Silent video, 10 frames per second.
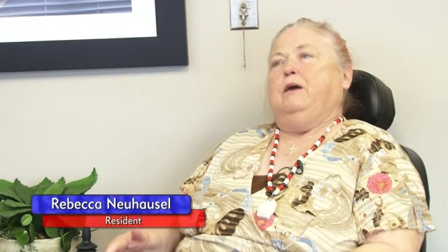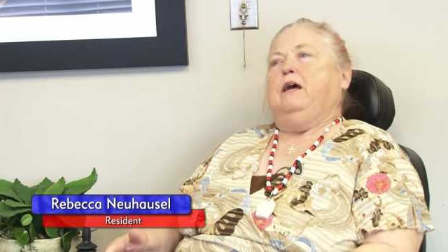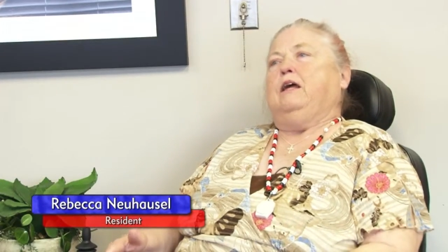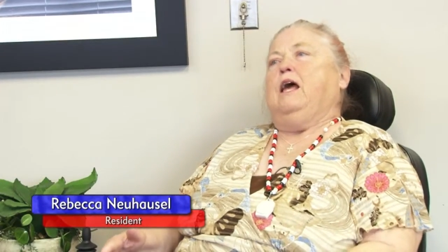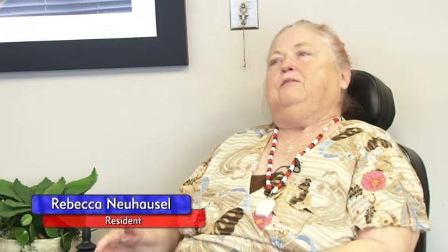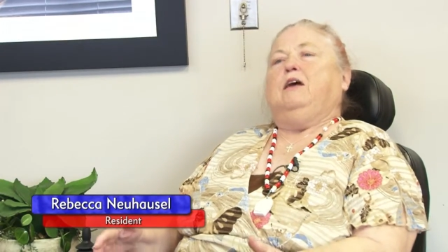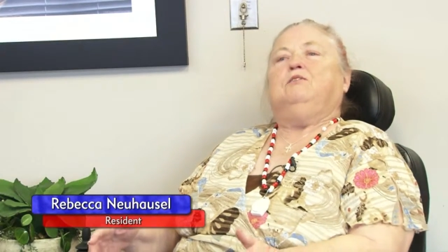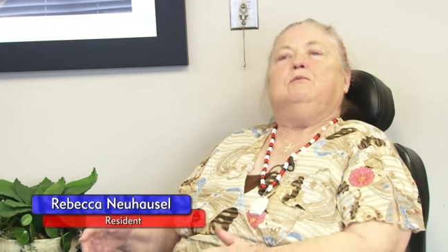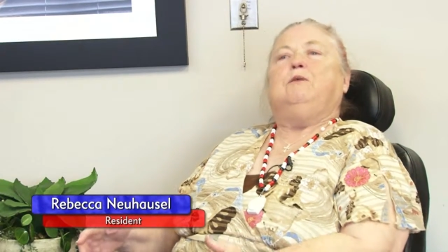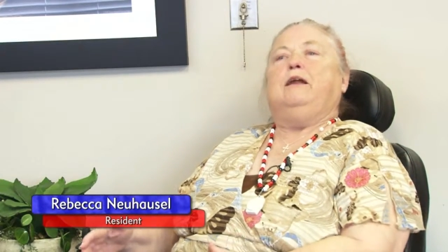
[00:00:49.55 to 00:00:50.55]
bed, I have to have
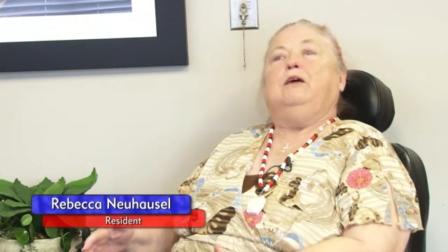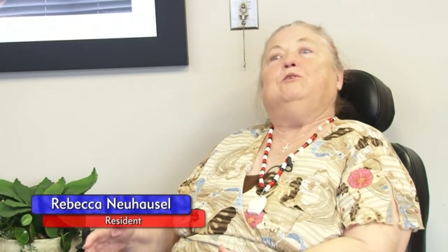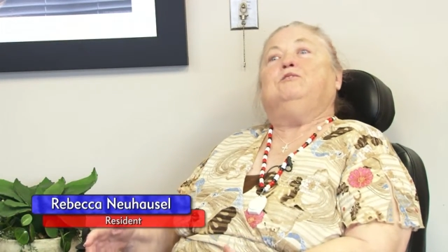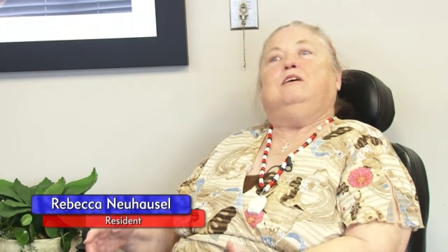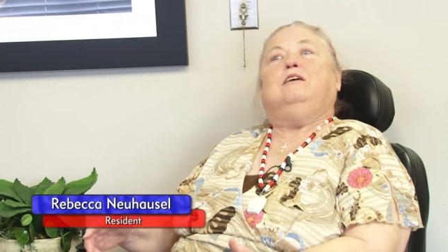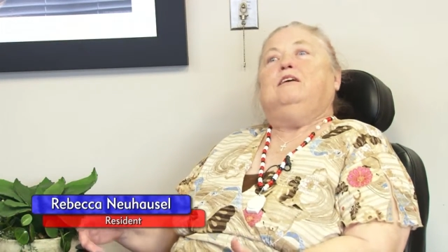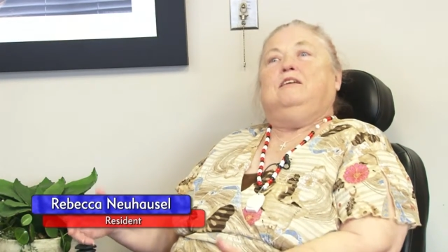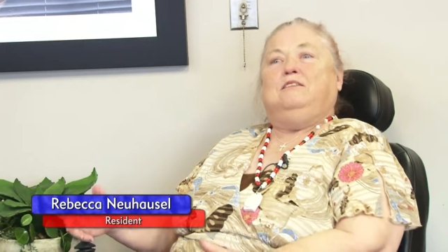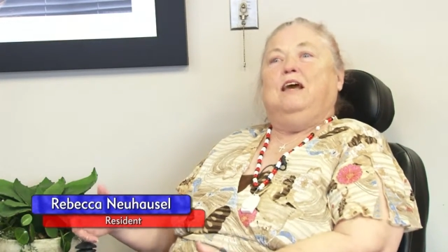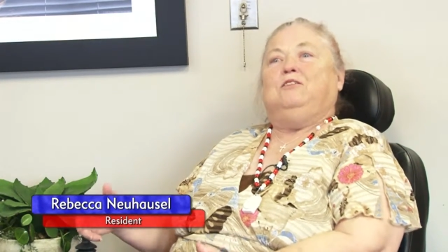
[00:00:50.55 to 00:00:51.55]
somebody else to
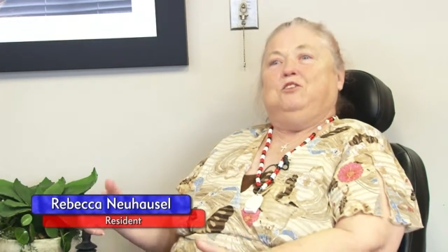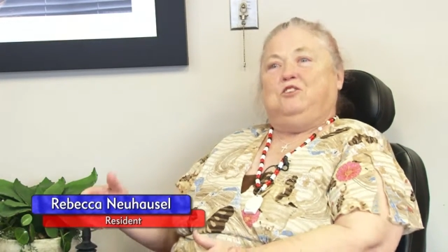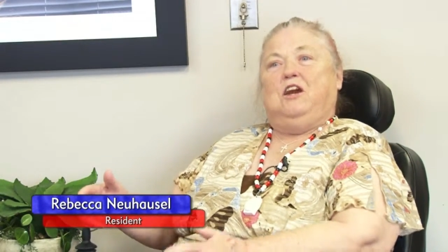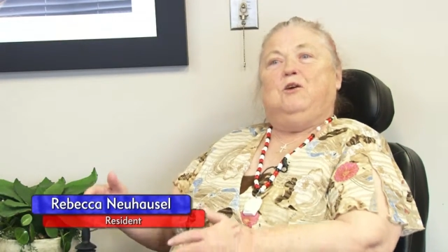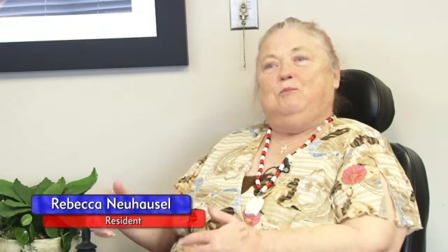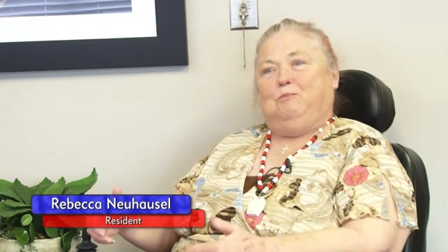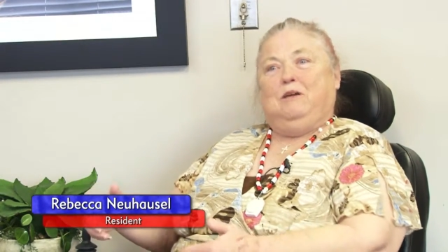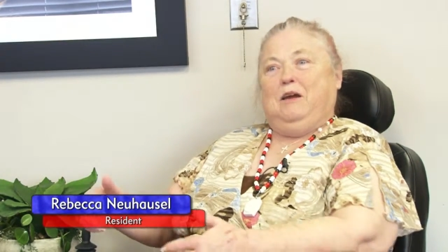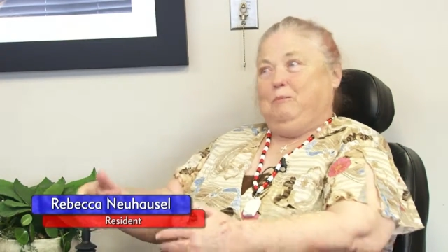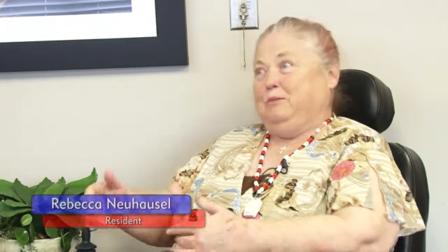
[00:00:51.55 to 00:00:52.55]
take the chair
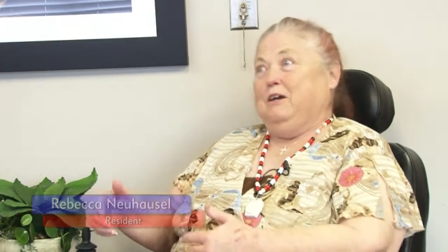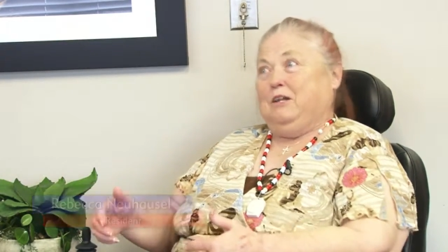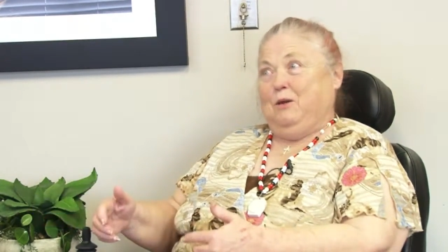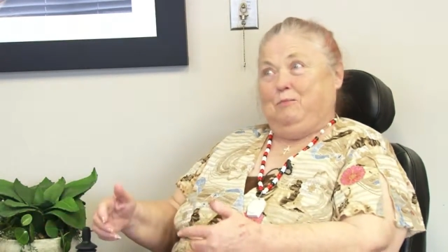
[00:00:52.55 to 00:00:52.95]
and plug it